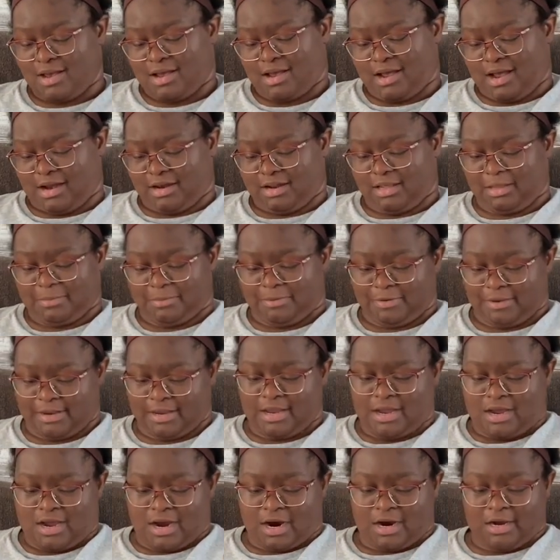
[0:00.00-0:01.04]
Another point,
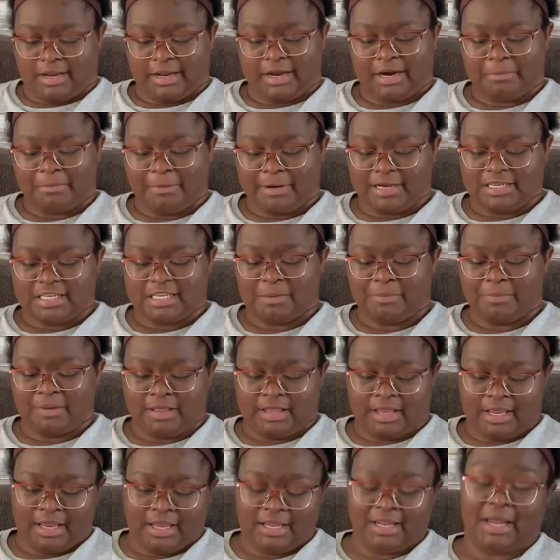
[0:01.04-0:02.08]
Claire breaks up with
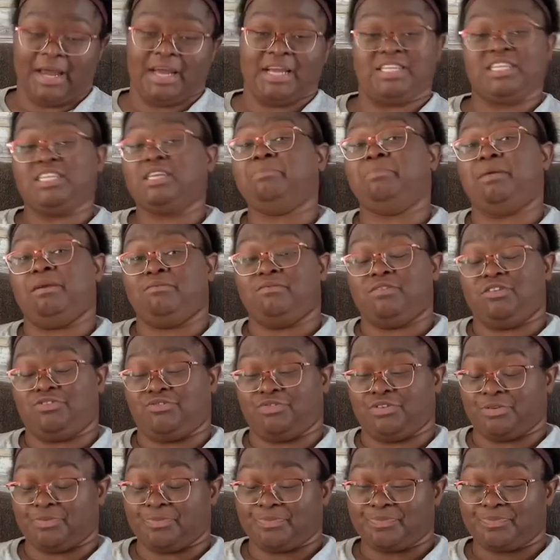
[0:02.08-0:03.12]
Eli to be with
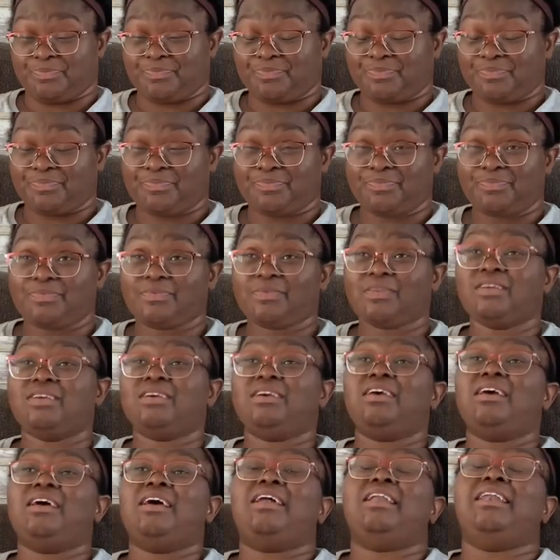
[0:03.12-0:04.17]
Drew.
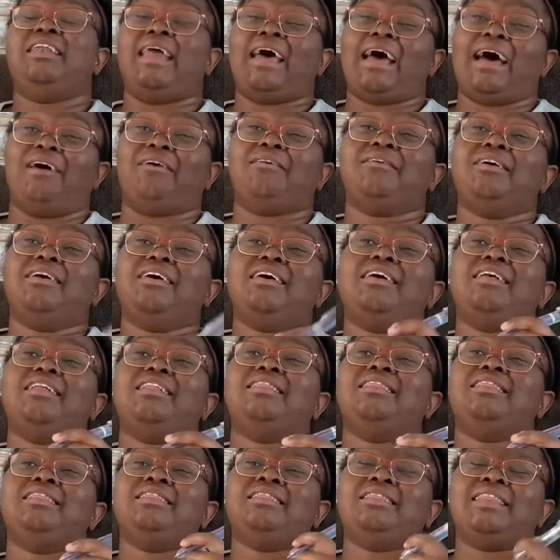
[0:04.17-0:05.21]
Now,
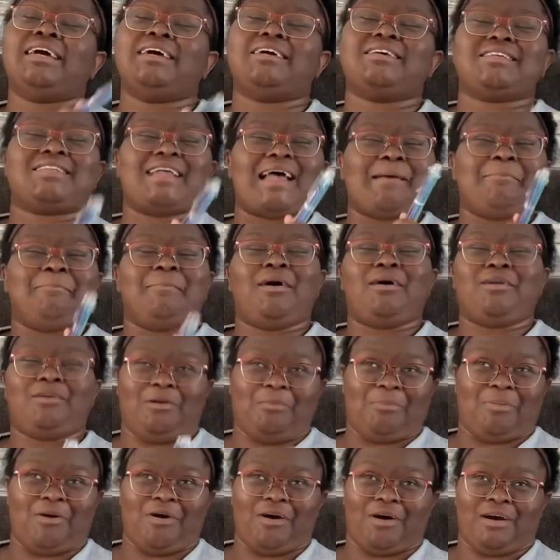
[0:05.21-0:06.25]
there's that
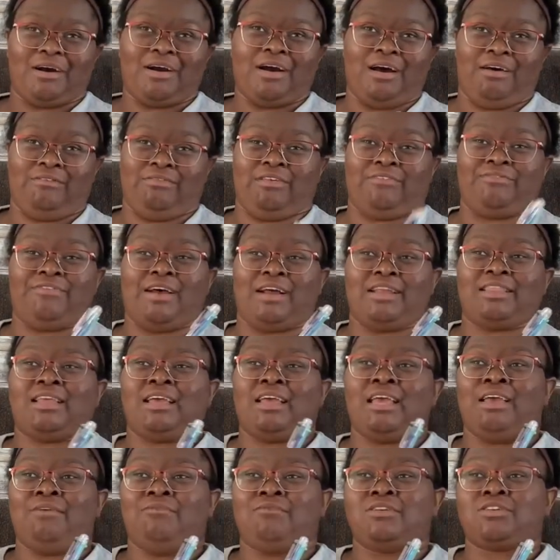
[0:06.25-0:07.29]
muddled part of the fact
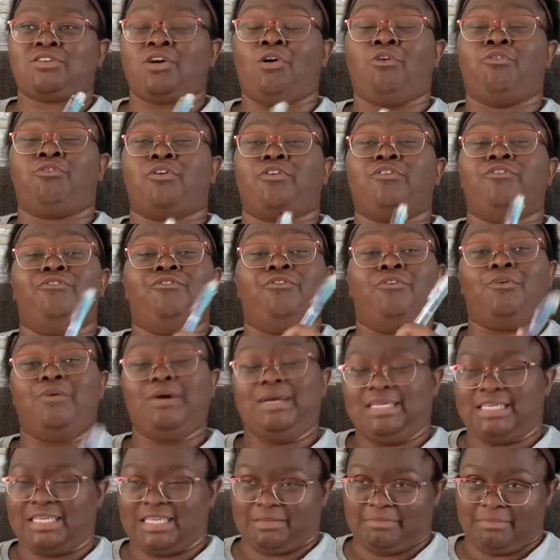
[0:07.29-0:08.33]
that it was over
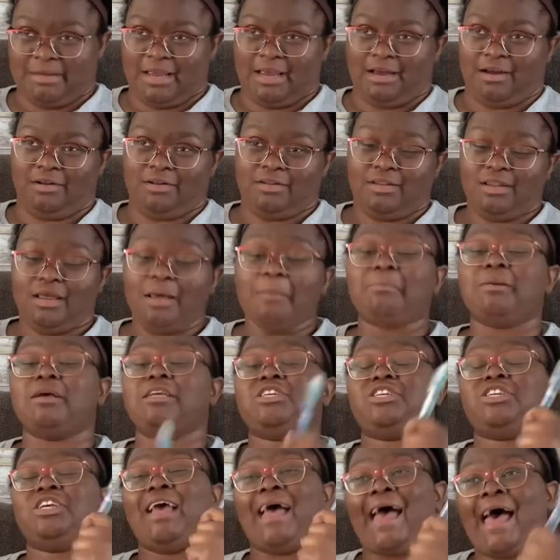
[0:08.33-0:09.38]
voicemail, but
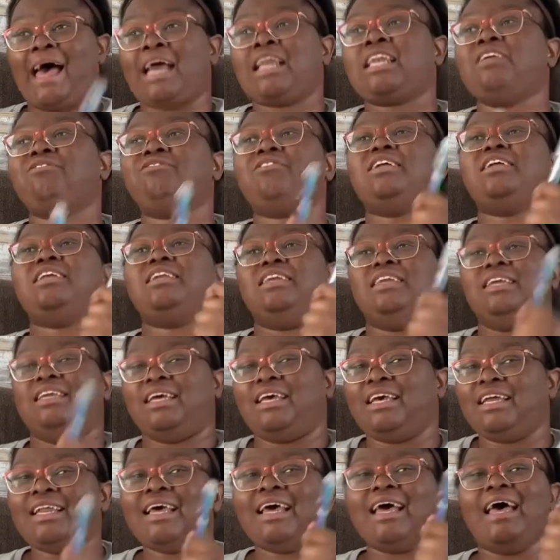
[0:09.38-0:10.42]
she actively
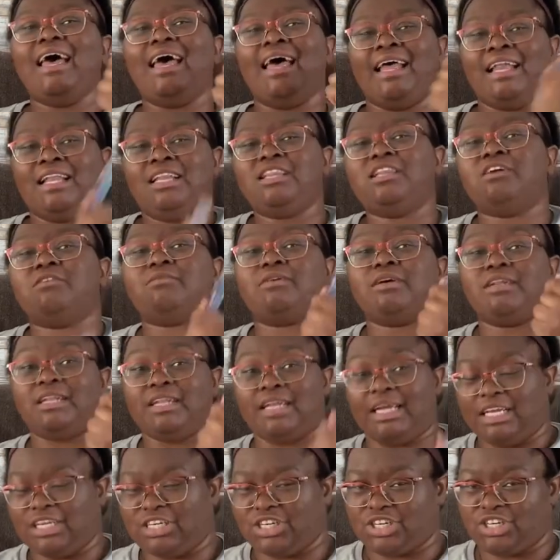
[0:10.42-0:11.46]
did end the
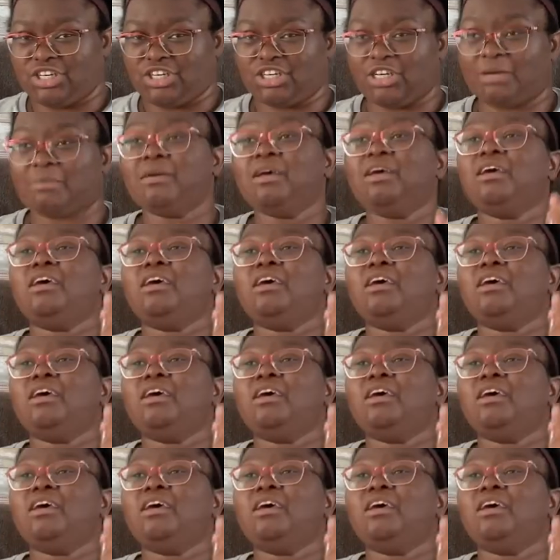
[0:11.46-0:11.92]
relationship.